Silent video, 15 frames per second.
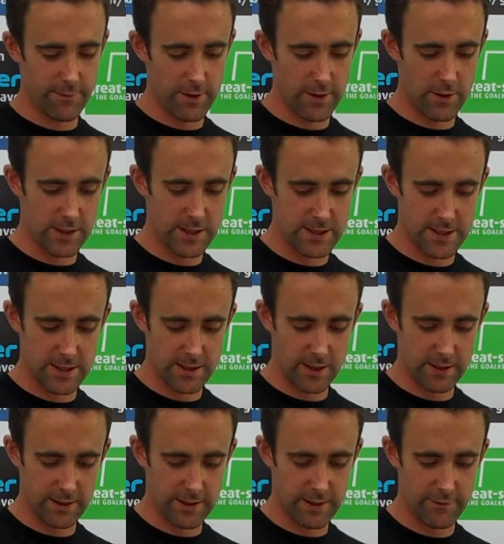you're looking to
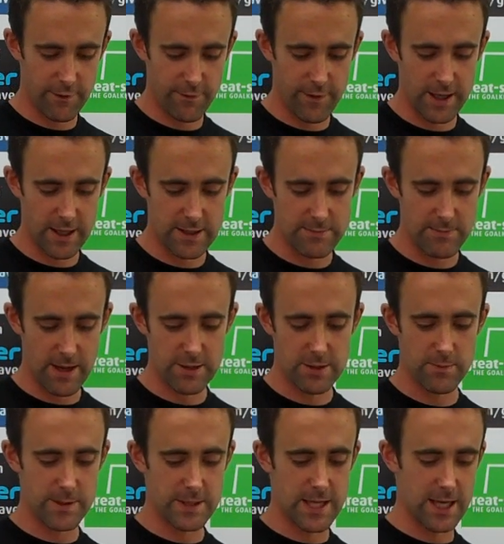kind of give your finger some
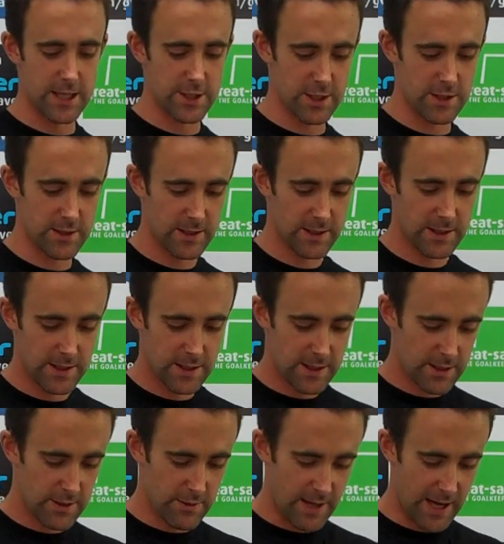extra protection,
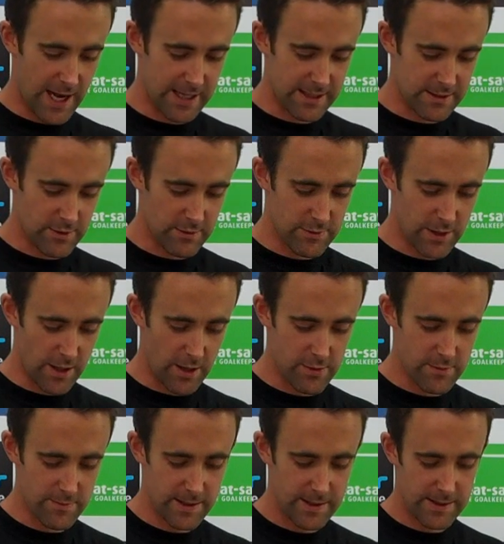you can do so.